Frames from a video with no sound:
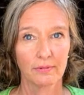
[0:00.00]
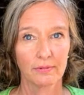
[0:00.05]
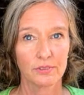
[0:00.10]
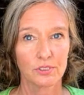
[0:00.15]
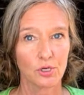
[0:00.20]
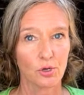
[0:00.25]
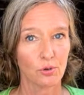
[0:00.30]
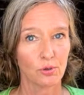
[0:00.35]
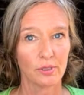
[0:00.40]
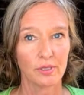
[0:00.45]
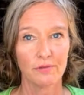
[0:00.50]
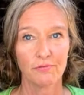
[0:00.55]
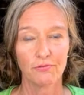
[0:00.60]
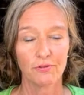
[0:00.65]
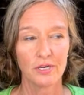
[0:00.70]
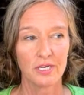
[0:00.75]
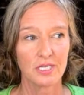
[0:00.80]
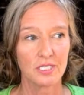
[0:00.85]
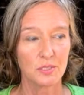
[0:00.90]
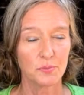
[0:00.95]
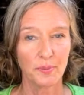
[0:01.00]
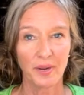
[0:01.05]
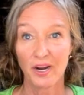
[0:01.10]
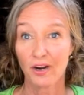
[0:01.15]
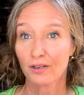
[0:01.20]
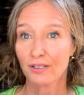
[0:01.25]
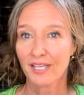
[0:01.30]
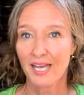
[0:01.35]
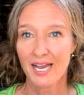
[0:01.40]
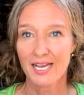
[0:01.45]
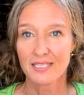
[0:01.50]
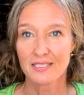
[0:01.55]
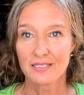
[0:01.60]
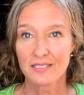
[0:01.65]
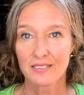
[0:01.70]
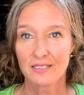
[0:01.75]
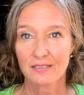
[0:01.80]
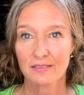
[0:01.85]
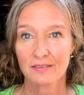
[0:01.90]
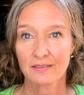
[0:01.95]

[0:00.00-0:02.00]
Totally freeze, paralyze.